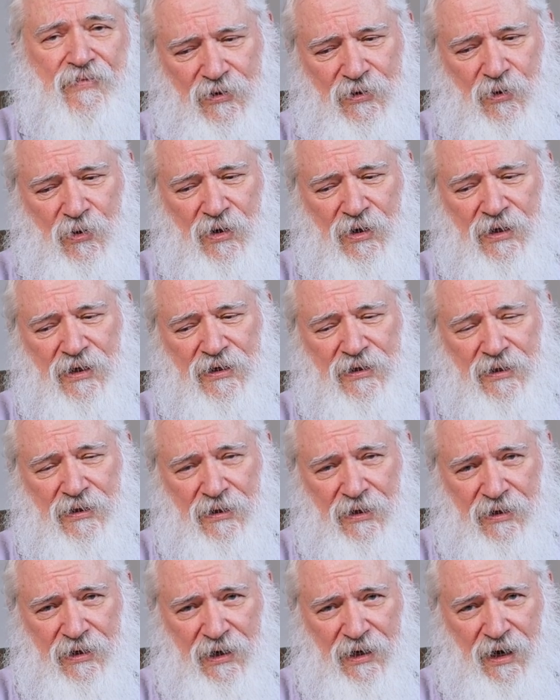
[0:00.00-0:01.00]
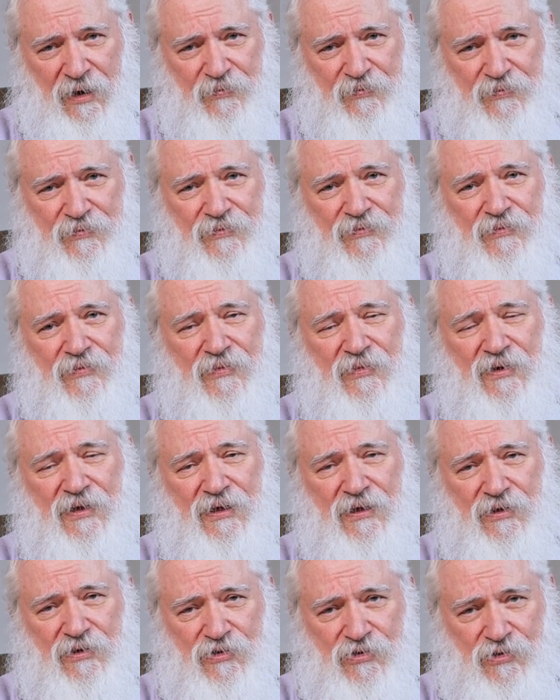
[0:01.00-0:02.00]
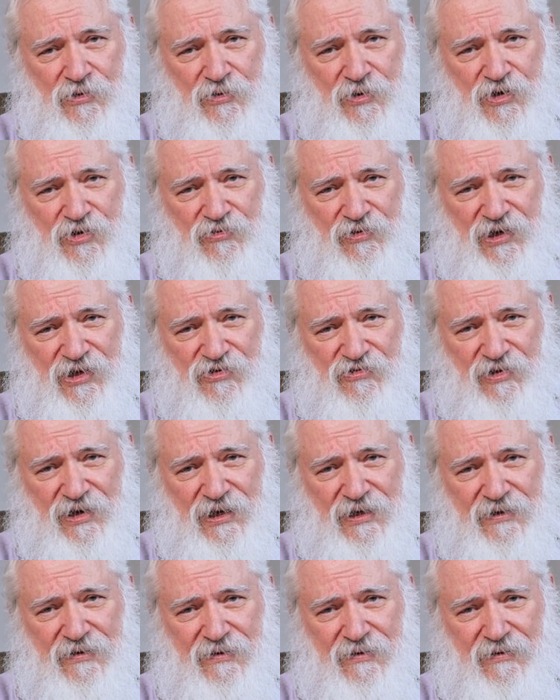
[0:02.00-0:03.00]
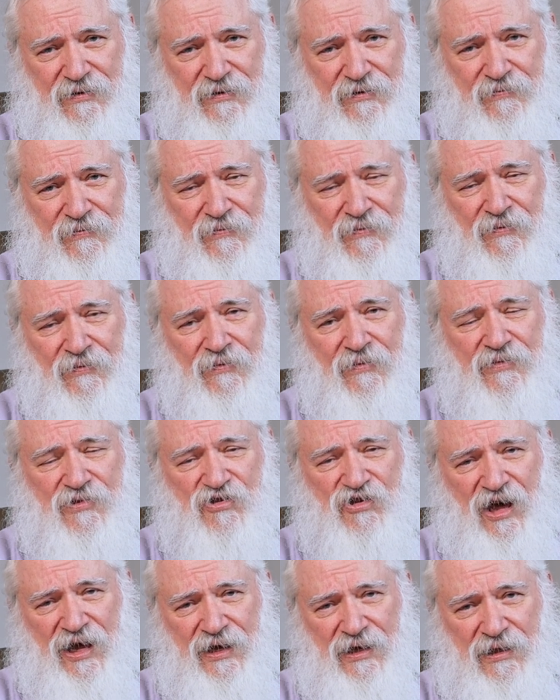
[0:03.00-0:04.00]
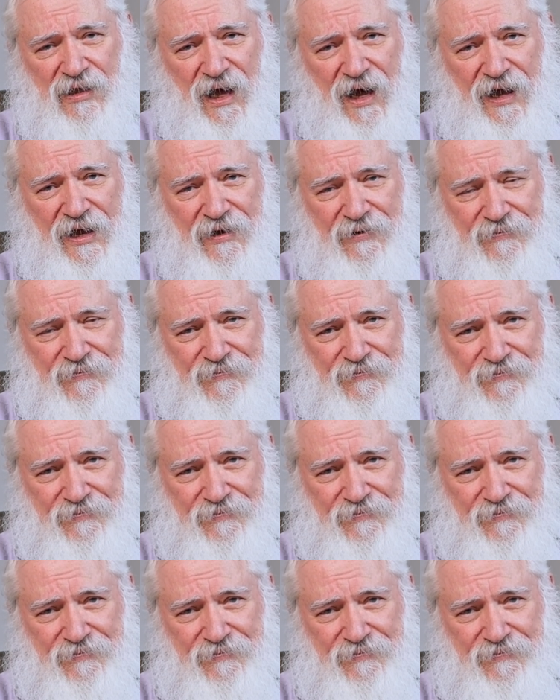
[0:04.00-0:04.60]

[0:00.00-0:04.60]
Google it, look it up, Jewish Retreat, JLI.